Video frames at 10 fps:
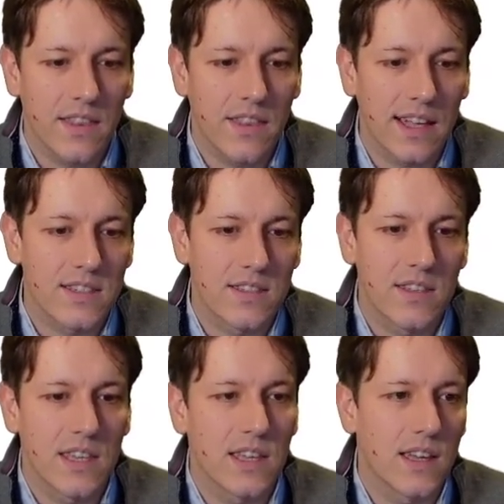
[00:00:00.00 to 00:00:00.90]
that's
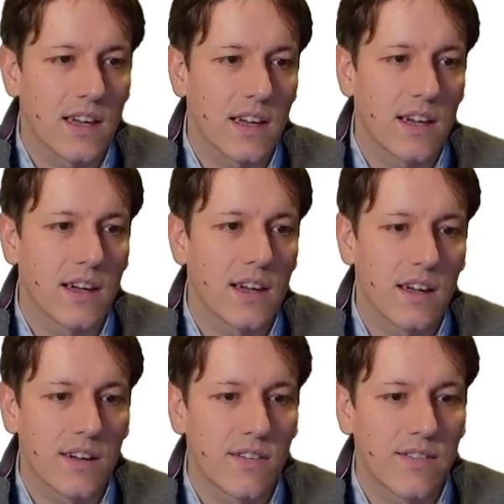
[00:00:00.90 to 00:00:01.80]
the
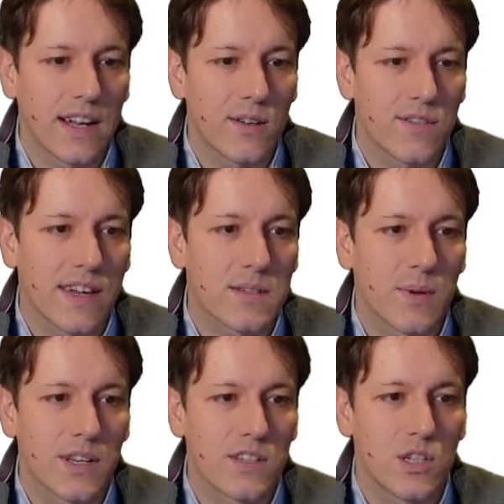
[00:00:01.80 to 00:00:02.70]
values of x
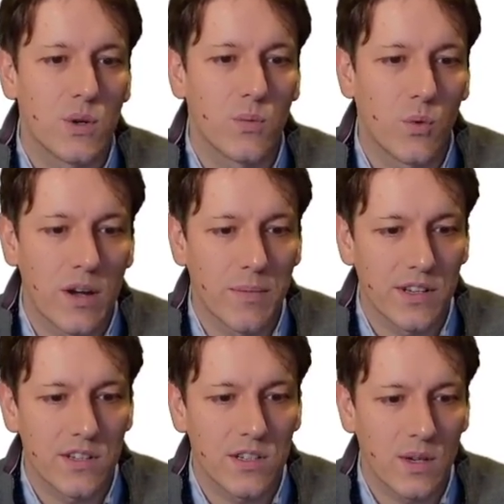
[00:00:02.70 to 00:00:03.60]
minus 2 and y
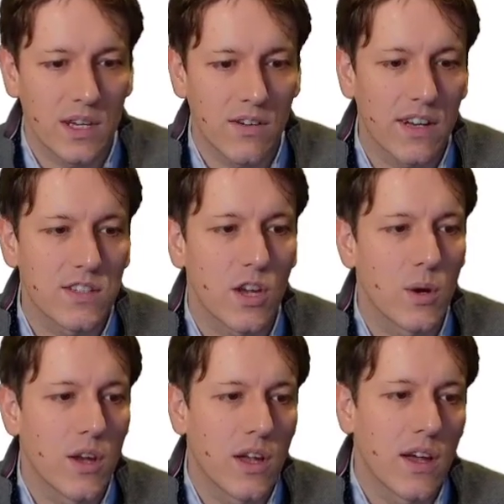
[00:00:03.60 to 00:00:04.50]
minus 2 here, right? So
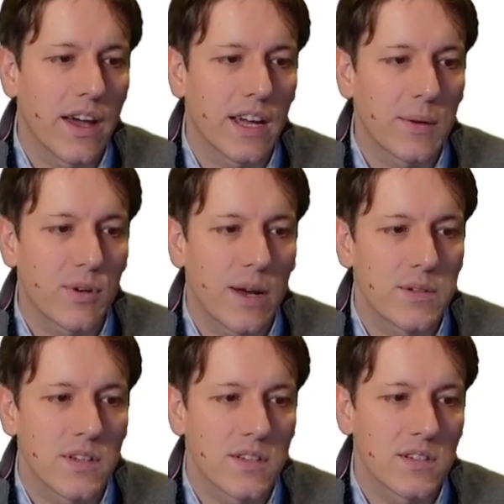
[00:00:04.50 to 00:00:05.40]
I could
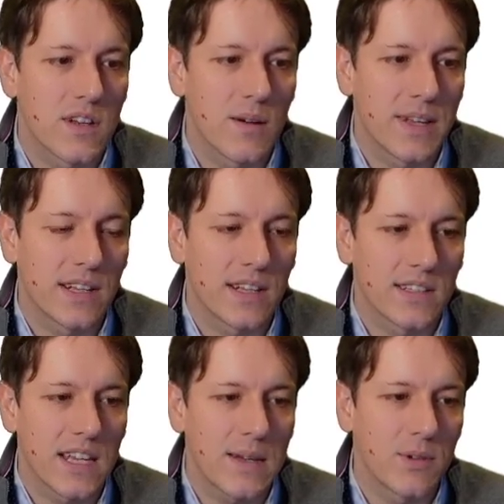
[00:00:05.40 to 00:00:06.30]
perhaps start making a little
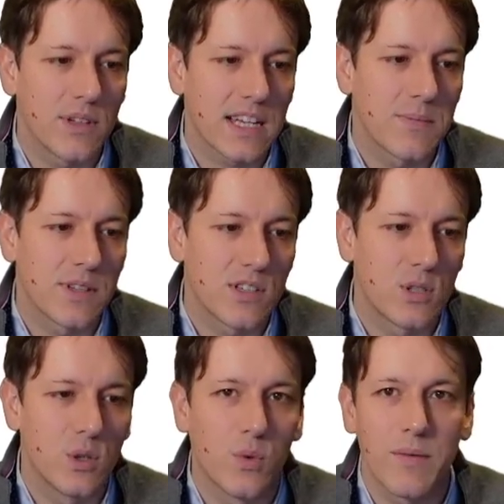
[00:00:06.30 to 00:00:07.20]
table, x minus
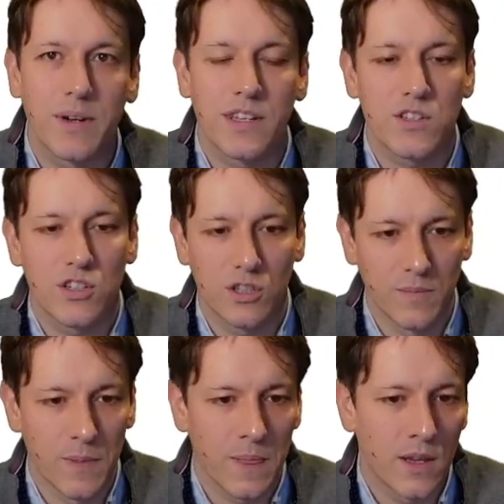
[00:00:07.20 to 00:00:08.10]
2 and y minus 2,
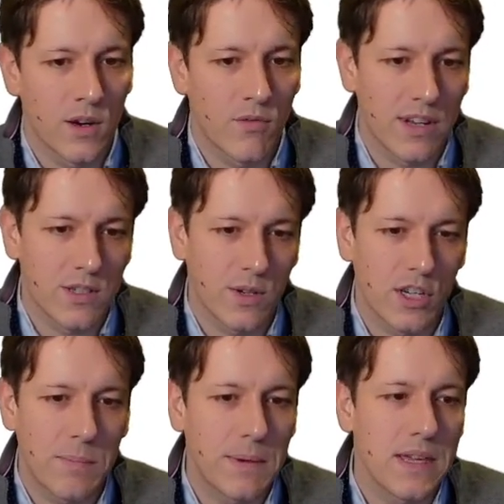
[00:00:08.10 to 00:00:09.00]
right? So it
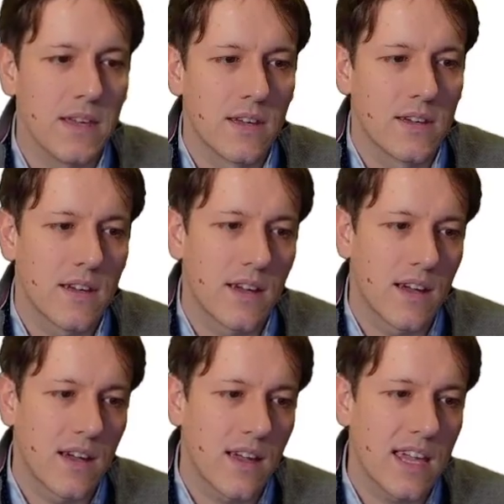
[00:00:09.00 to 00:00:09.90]
could be
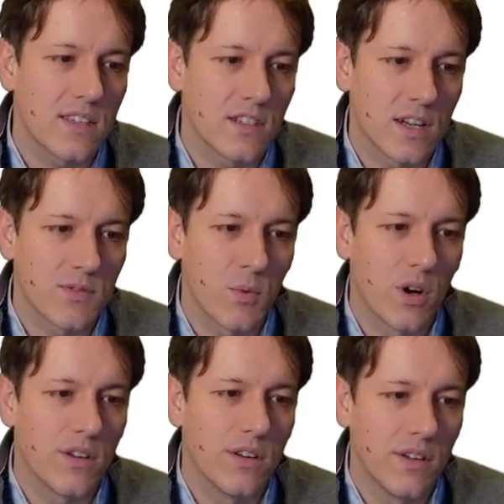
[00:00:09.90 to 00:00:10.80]
8 times
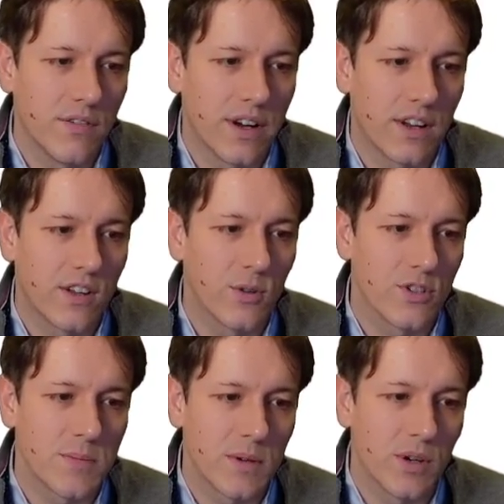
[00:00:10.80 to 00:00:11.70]
1, right? It could
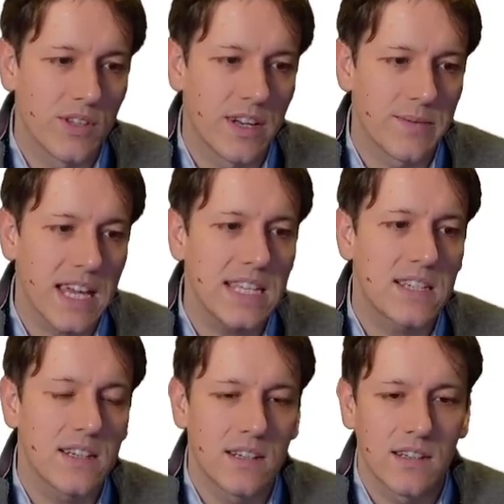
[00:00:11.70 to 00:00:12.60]
also be 1 times 8,